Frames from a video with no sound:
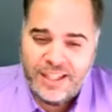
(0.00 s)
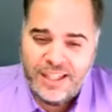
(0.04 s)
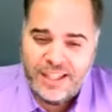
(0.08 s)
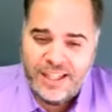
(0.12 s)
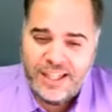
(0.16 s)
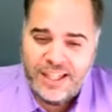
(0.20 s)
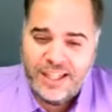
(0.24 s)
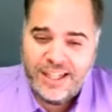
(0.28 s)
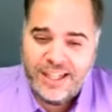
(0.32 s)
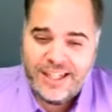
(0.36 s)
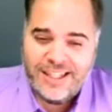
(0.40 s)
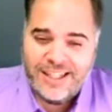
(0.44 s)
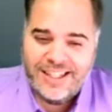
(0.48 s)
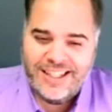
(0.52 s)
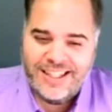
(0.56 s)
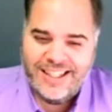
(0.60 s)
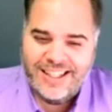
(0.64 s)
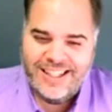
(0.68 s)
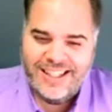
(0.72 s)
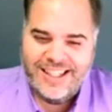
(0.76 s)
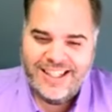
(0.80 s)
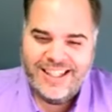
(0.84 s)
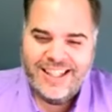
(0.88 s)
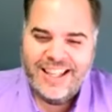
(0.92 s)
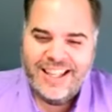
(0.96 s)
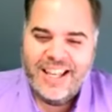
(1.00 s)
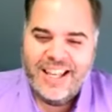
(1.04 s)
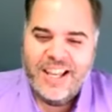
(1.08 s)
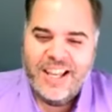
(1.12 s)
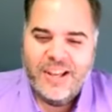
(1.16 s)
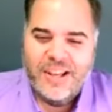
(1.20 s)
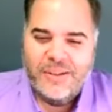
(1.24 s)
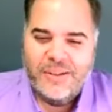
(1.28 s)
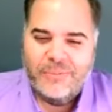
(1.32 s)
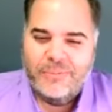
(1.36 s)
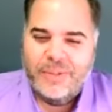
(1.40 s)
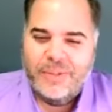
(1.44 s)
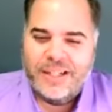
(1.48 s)
But
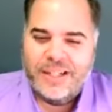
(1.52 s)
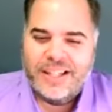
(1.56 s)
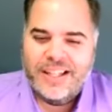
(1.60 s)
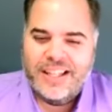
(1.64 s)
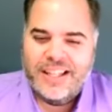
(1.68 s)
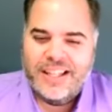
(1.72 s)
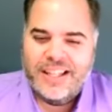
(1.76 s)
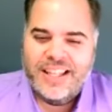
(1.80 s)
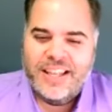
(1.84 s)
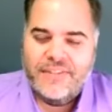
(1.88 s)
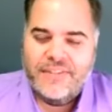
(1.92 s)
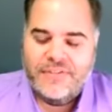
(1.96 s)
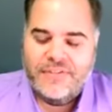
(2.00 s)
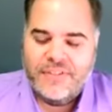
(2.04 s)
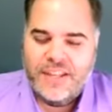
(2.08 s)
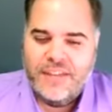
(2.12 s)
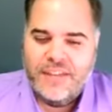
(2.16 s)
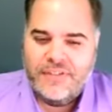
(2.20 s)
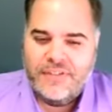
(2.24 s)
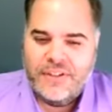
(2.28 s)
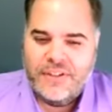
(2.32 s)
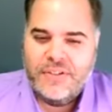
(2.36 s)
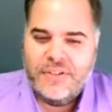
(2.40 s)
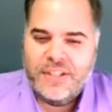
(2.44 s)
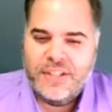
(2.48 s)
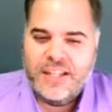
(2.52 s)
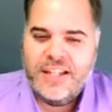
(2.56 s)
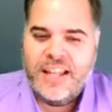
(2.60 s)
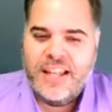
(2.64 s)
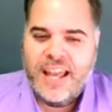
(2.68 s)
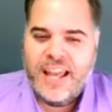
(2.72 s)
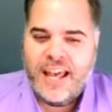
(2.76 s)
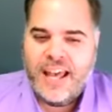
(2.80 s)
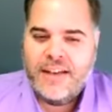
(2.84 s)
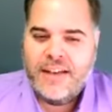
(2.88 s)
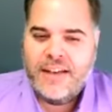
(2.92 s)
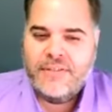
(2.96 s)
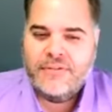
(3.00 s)
if you did
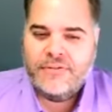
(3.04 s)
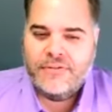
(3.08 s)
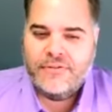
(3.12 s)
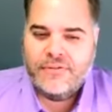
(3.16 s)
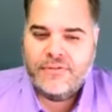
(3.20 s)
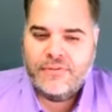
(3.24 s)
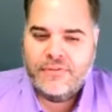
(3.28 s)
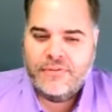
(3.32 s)
have,